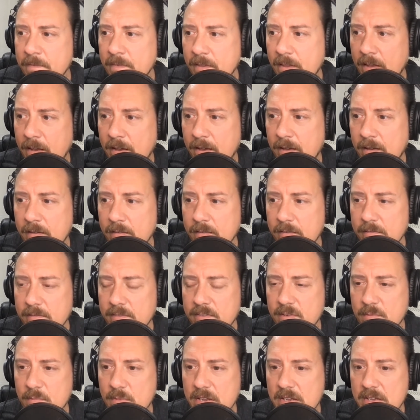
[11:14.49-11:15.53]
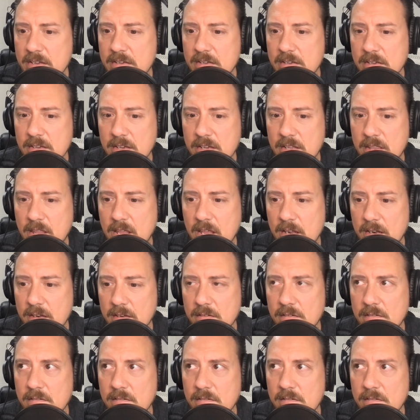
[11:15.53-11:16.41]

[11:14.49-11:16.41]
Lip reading: to me. And then,